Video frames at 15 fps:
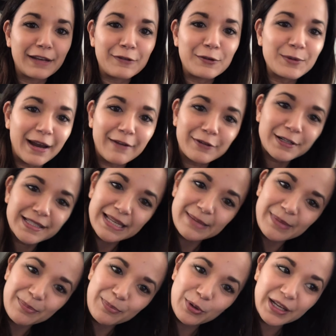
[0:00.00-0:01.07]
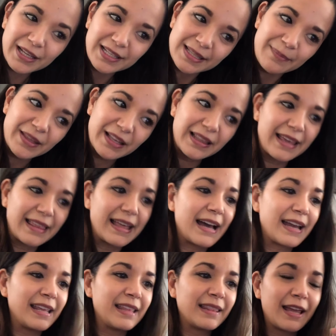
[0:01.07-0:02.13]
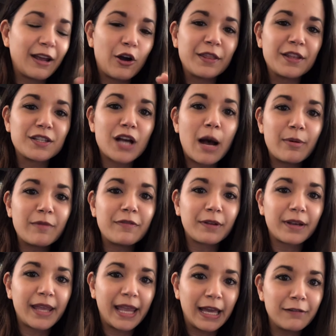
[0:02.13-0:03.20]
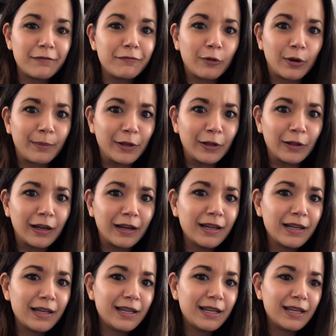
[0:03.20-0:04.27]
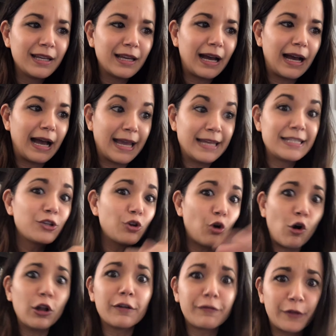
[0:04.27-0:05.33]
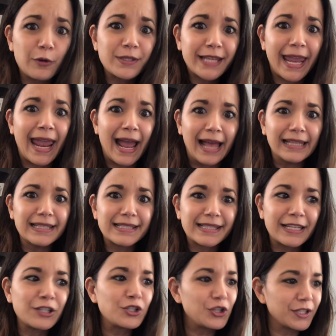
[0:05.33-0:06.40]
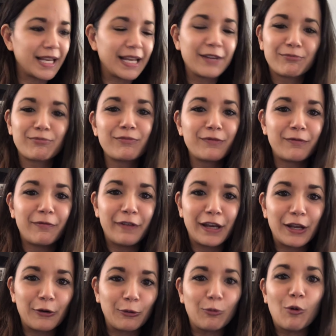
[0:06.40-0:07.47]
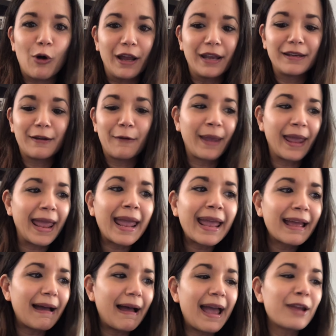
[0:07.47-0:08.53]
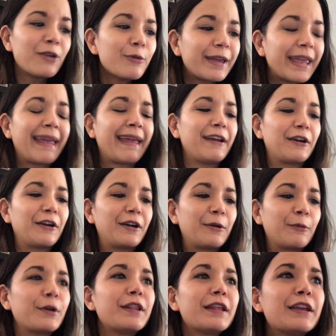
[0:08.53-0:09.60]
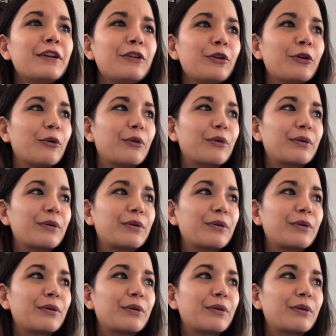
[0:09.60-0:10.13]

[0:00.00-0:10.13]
If you ever see me putting something like that in like on the top of a can of formula, I did all of those cans. It's just I videoed one, okay? I don't care. What are they gonna do?